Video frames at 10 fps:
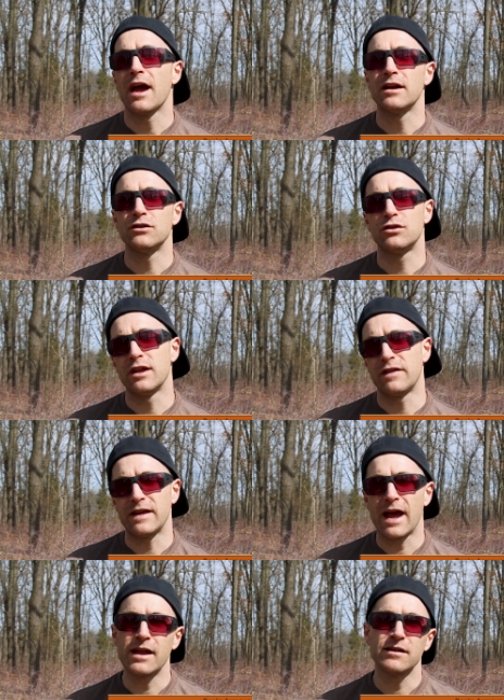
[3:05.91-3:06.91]
And at
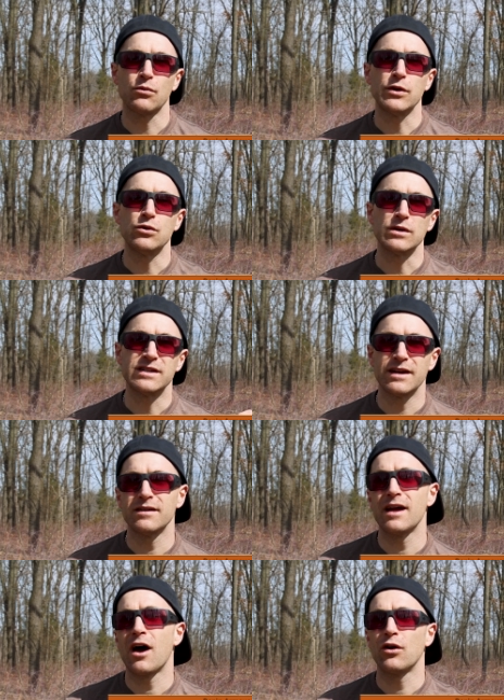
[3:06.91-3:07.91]
the end, we do a
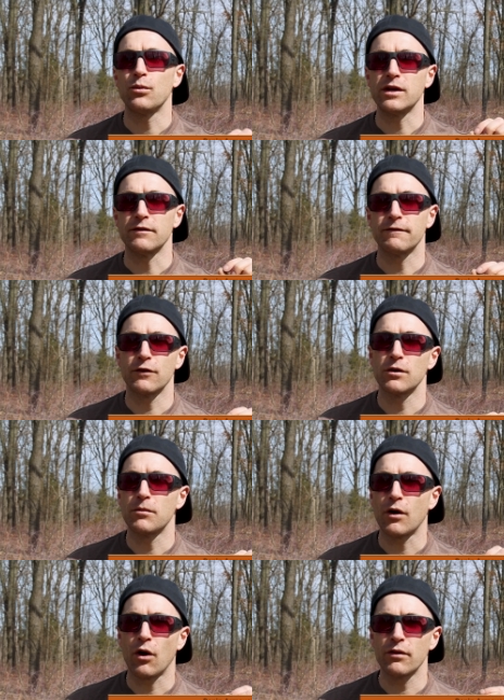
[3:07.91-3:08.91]
teardown. We
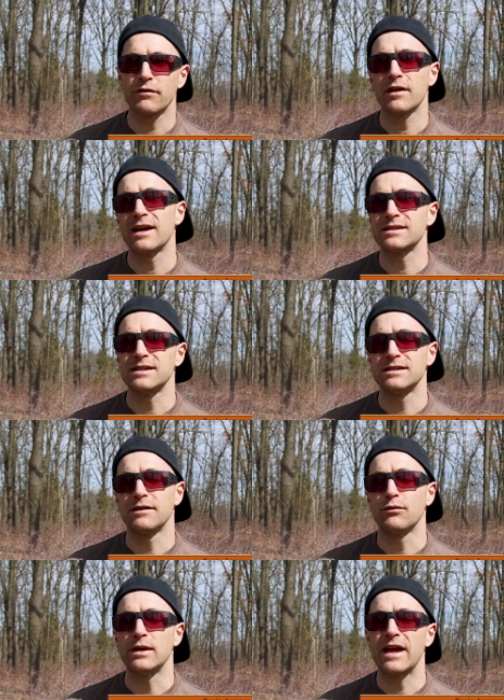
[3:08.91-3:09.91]
confirm all the velocities
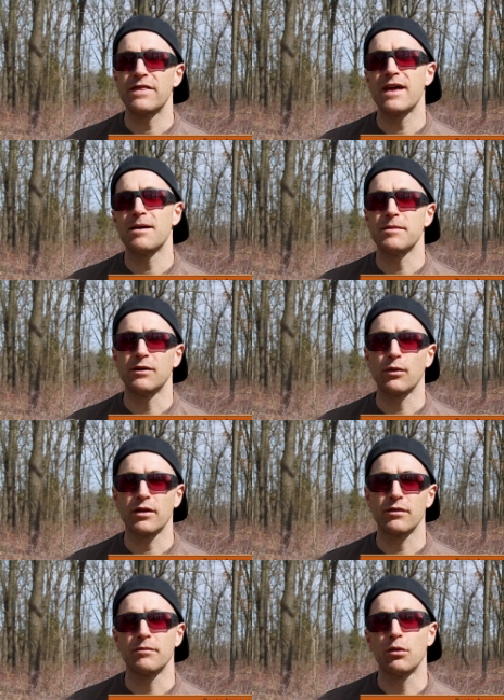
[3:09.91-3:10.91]
if we get them and
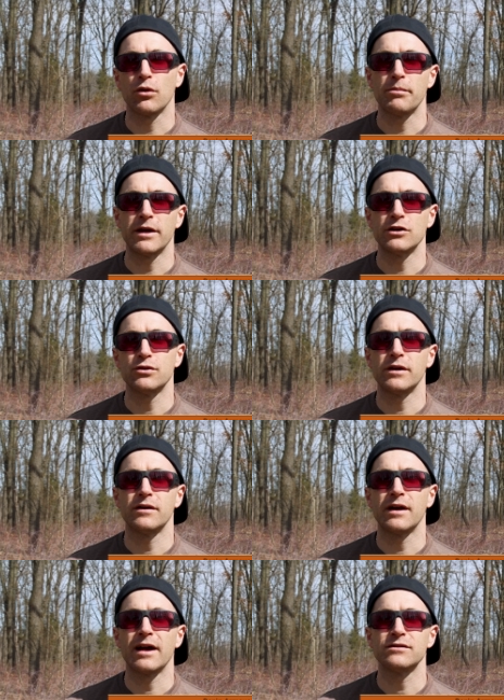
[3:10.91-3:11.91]
whether the bullet
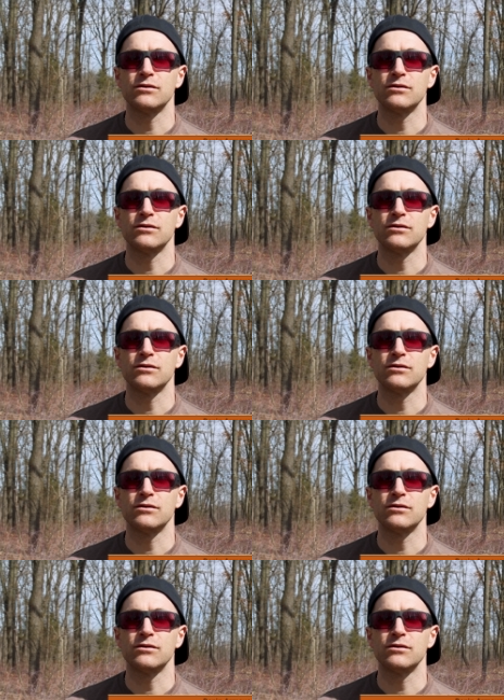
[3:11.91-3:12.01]
penetrated or not.